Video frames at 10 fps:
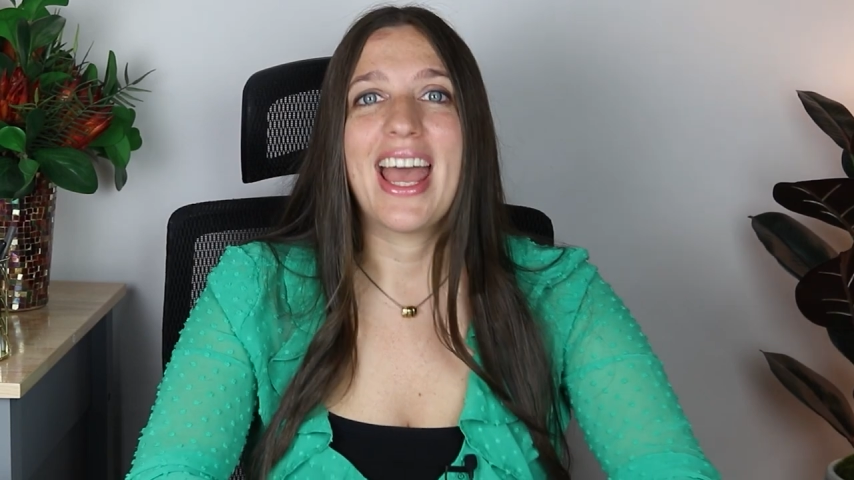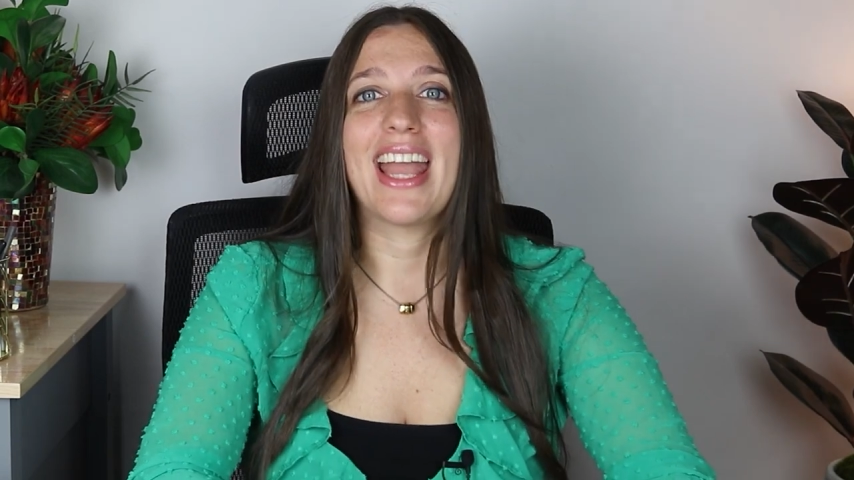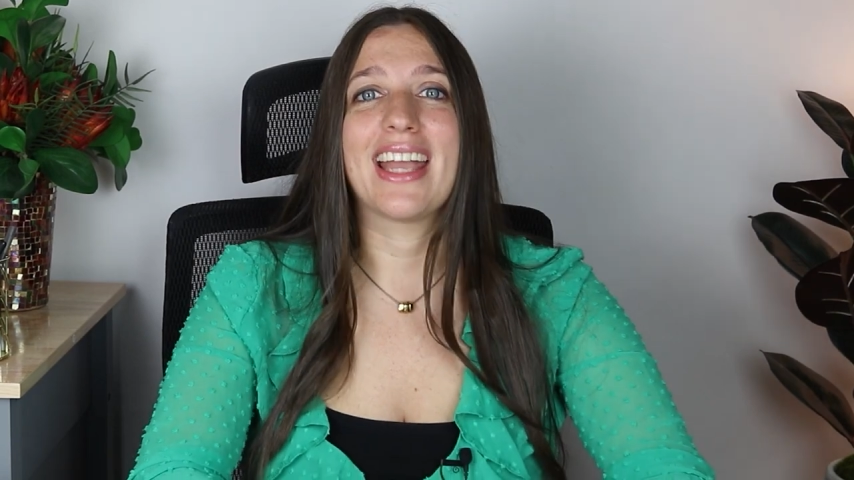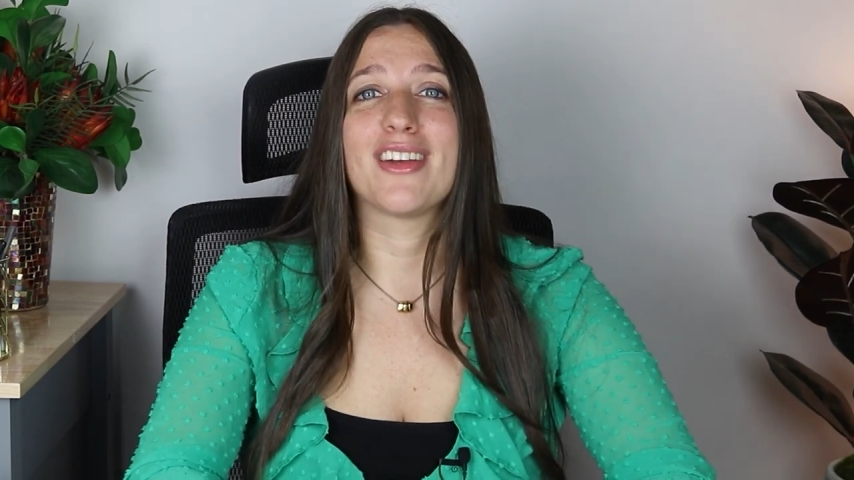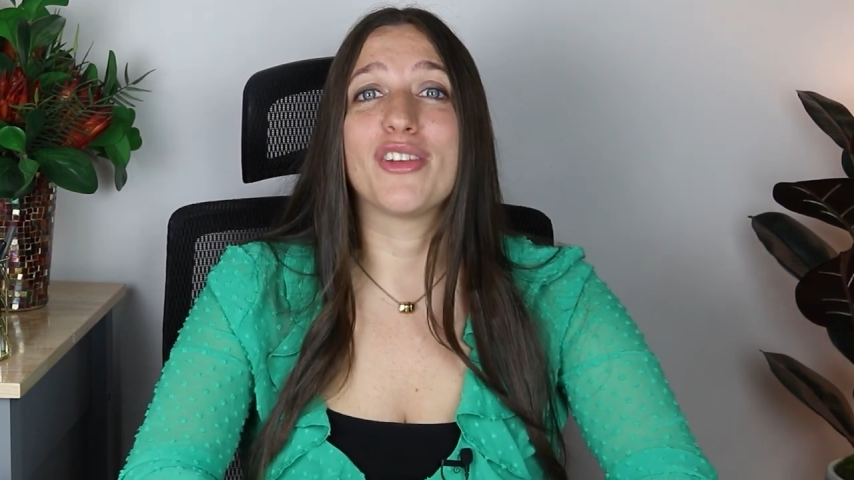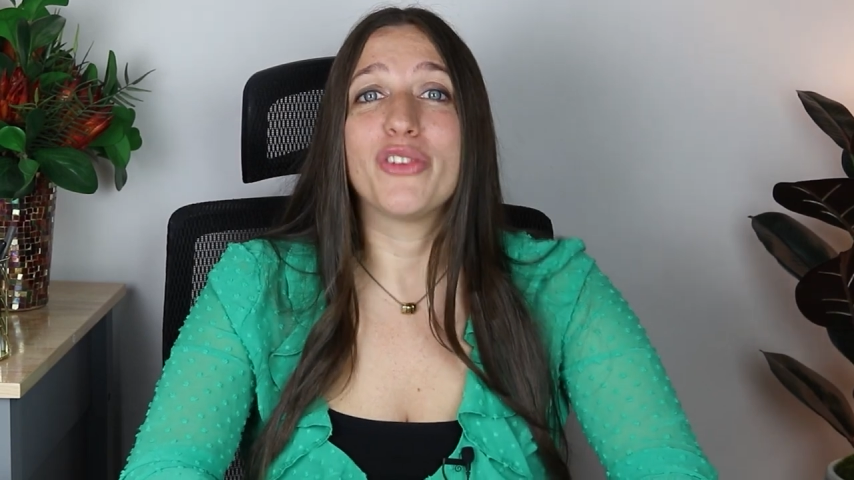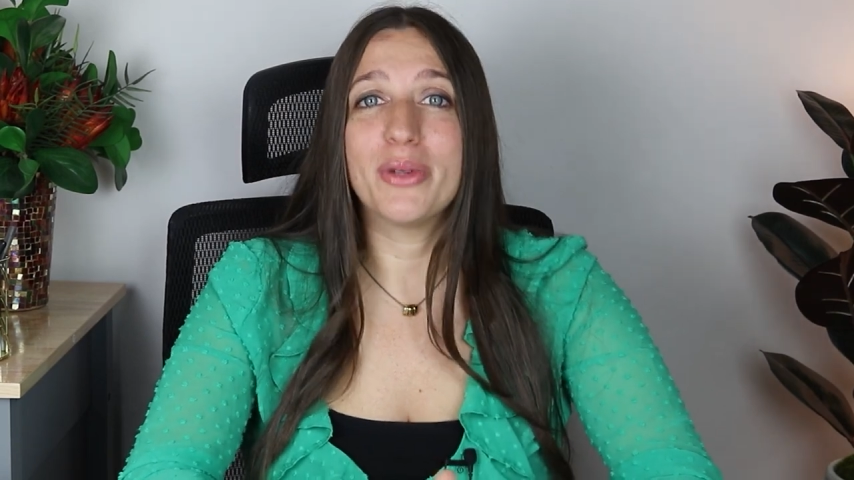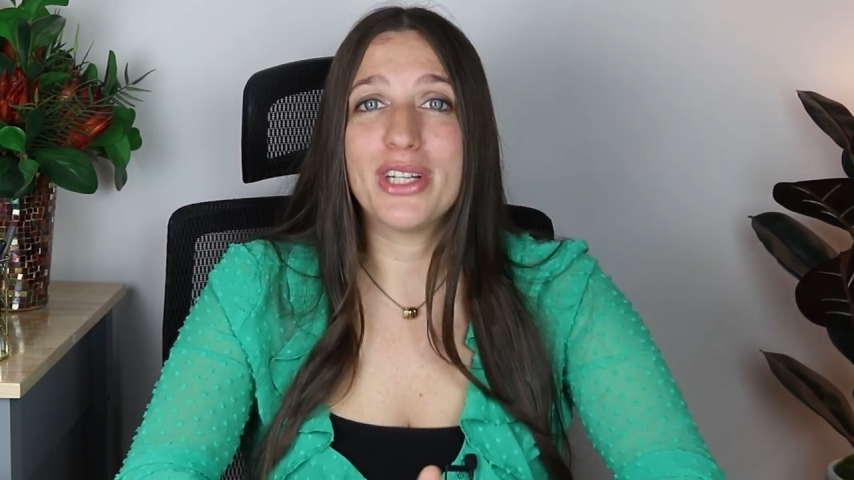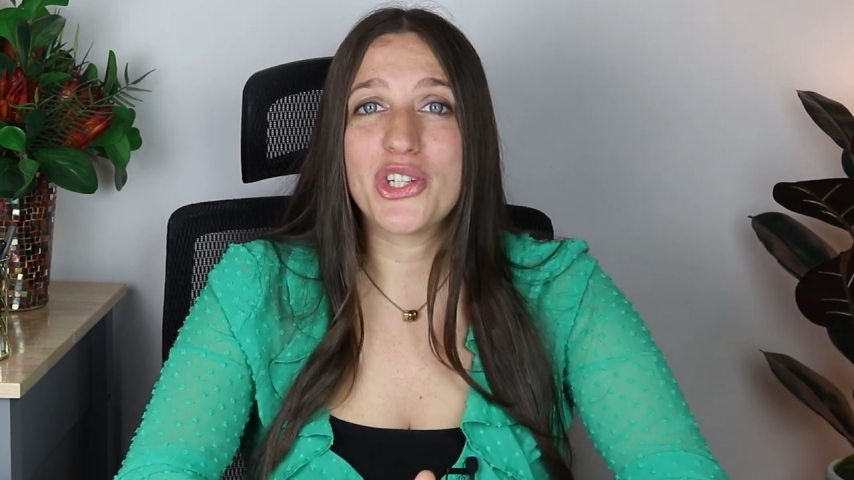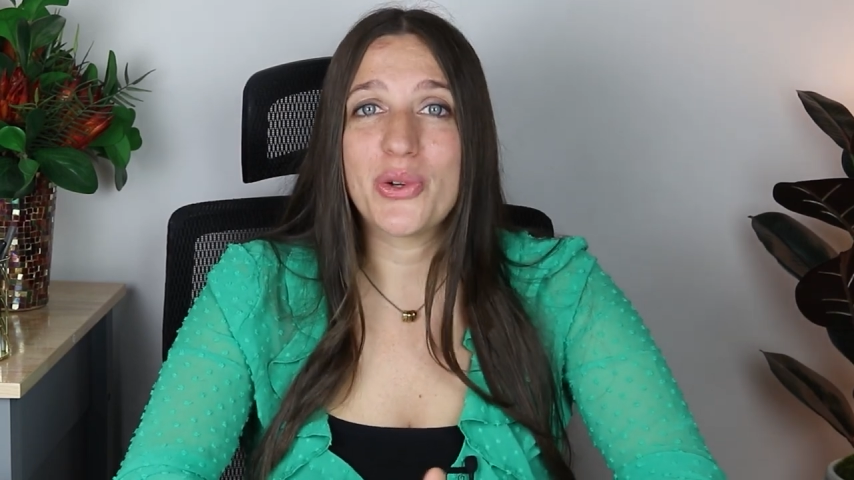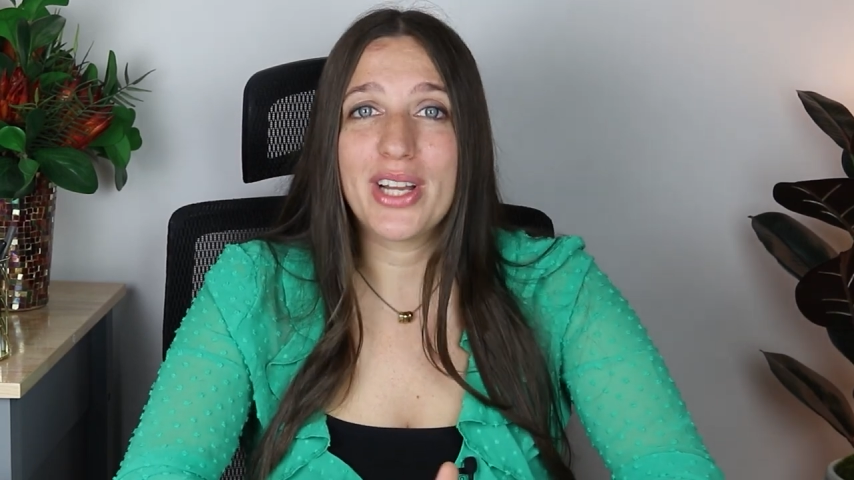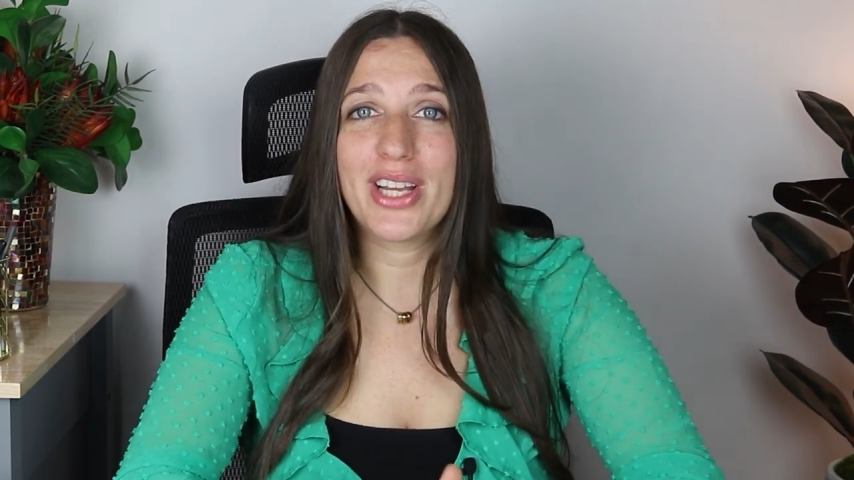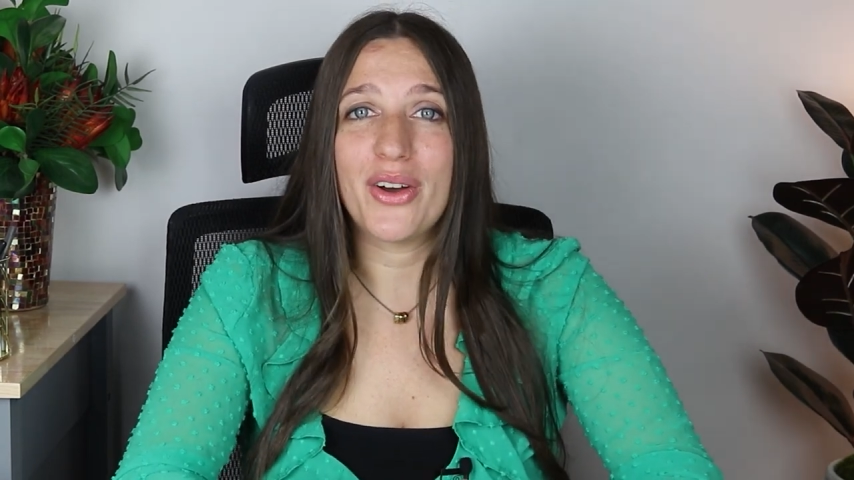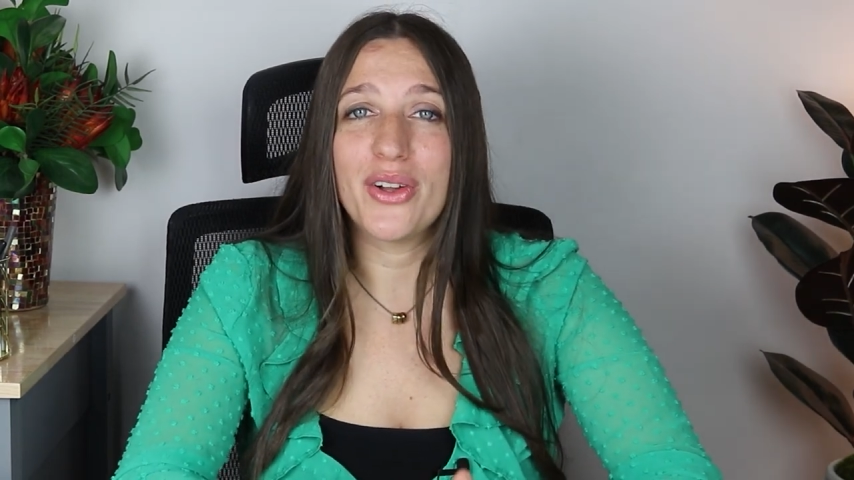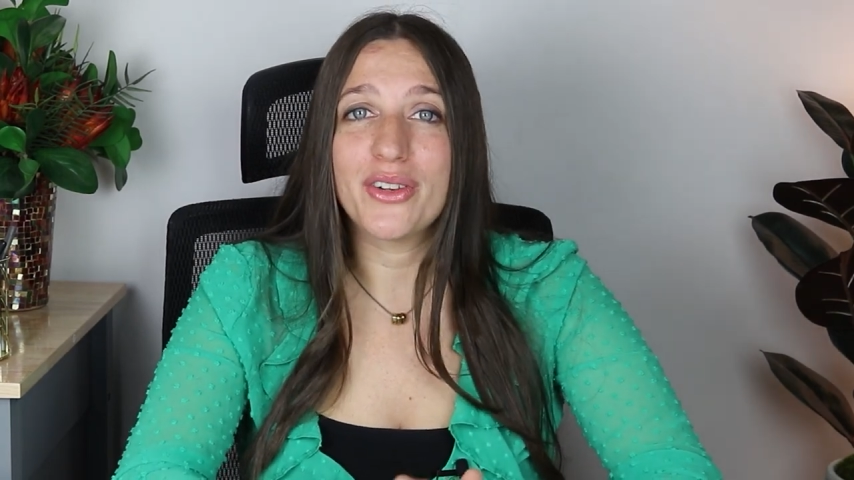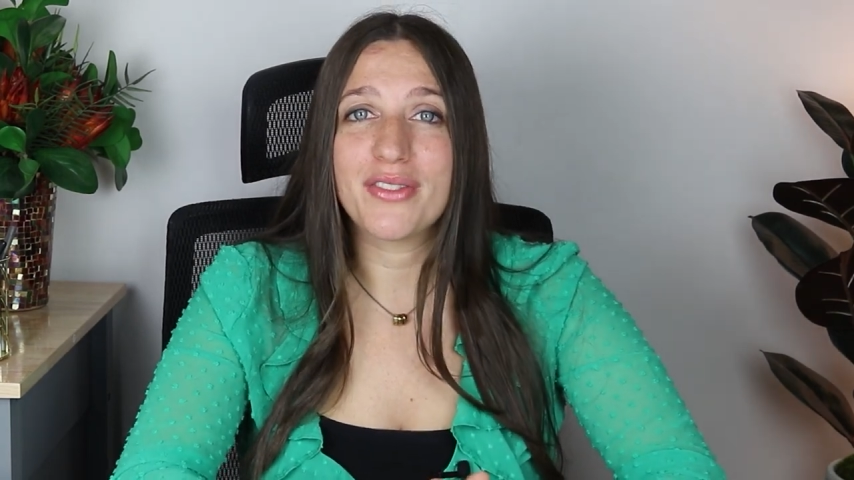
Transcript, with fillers: And if you enjoy all